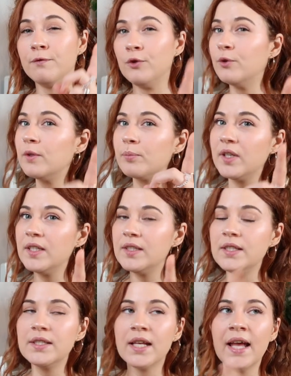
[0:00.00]
viewing
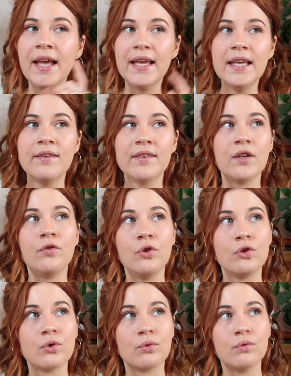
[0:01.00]
places even if
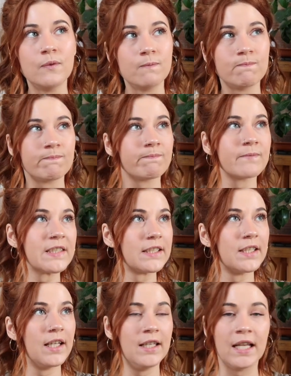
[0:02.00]
you don't
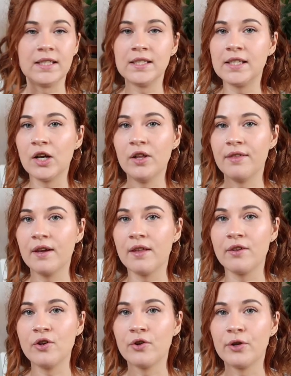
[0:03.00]
necessarily think
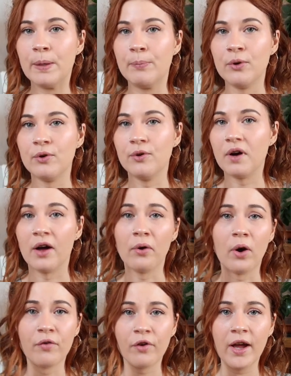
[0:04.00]
that you're going to put an
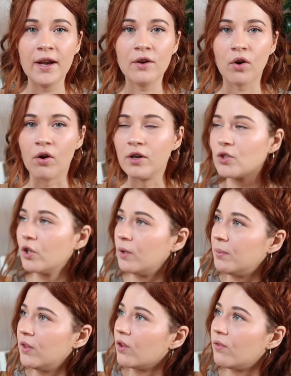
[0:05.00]
offer in or it's going
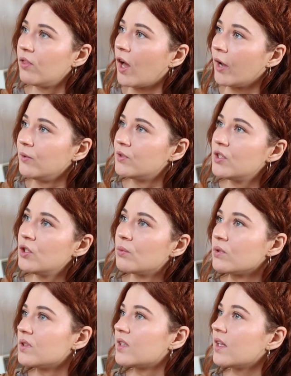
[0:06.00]
to be the, the house that you
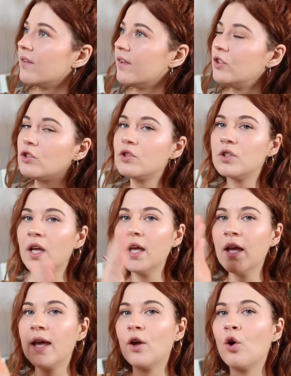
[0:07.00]
want to live in just
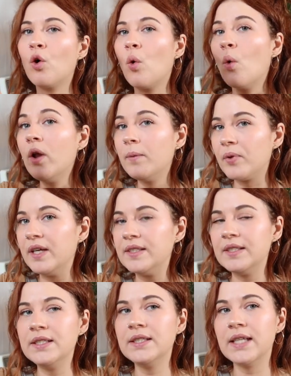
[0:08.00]
going
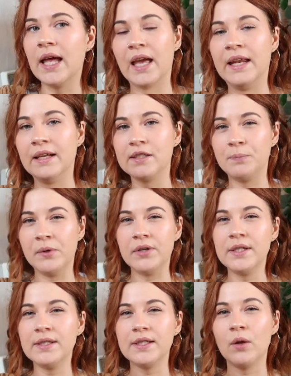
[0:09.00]
places and
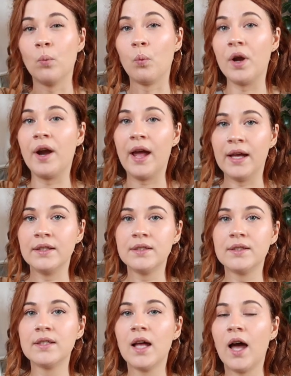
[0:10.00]
experiencing where it
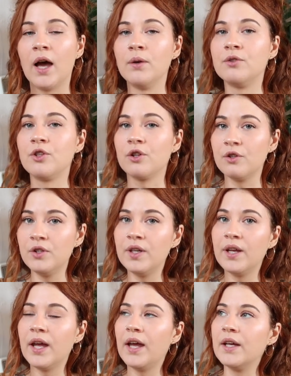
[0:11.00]
is how
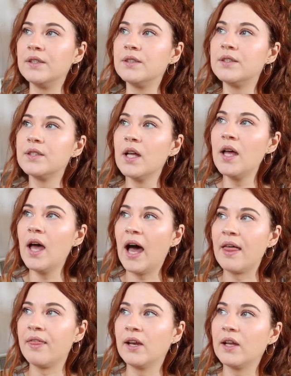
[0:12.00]
secluded it is
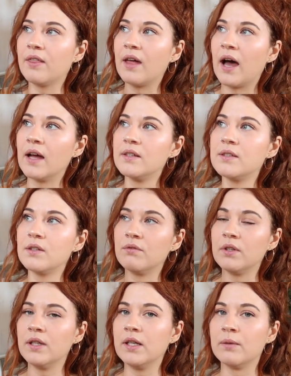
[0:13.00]
I think that's
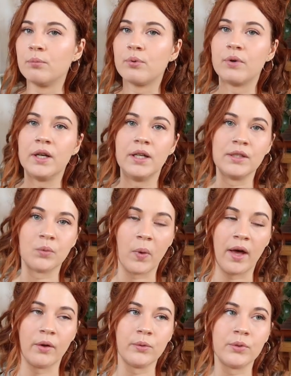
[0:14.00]
really important as
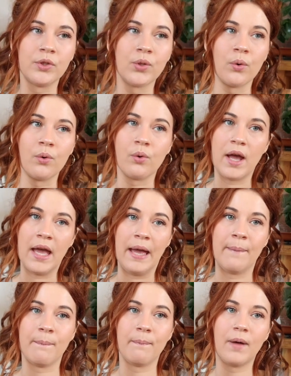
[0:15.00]
well. So
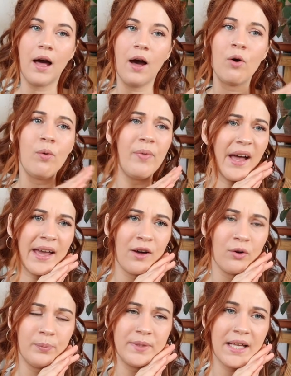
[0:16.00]
um, I hope that
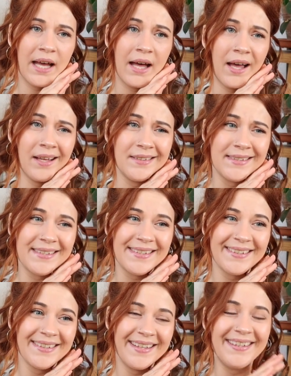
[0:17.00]
helped and
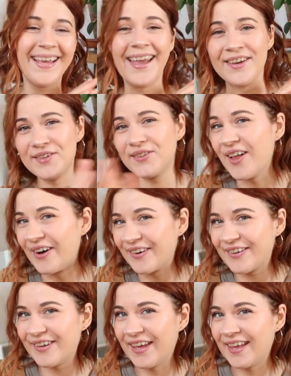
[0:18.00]
yeah, good
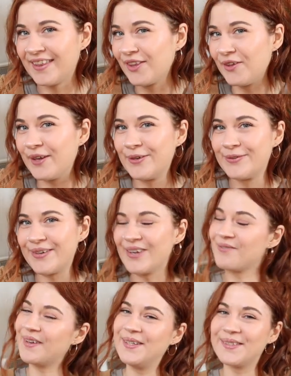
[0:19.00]
luck in looking
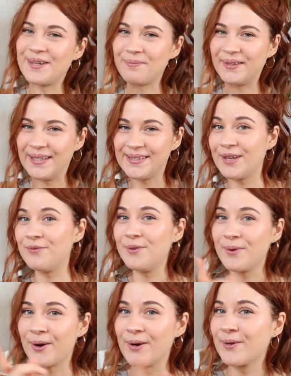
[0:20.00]
and finding a place if
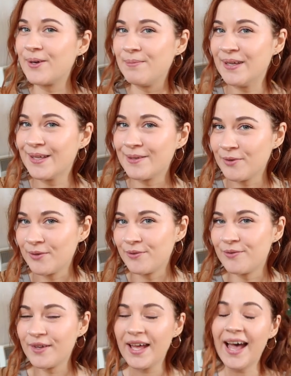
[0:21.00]
you are going to make the
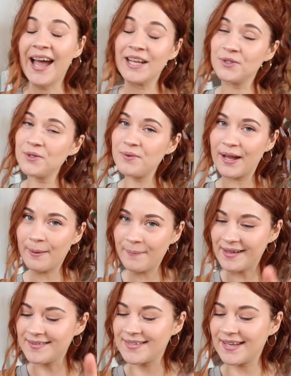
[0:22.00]
move. I do
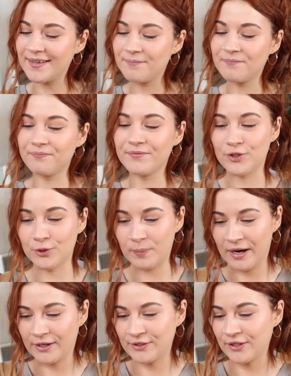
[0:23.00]
recommend it, just
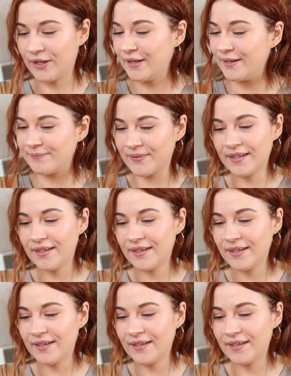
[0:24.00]
personally,